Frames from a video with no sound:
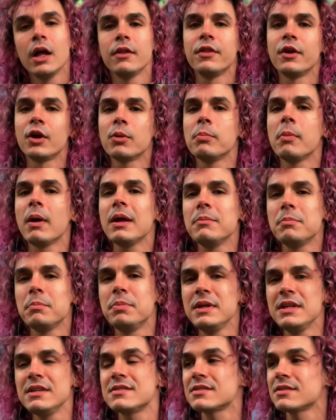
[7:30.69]
There might
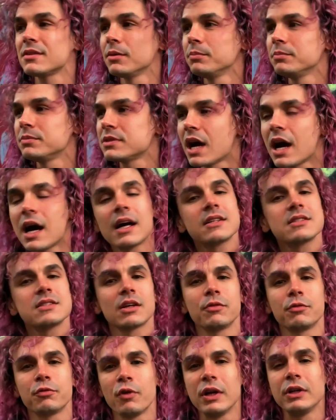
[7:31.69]
be some
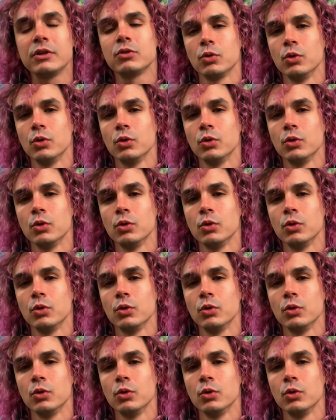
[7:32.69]
toxic friend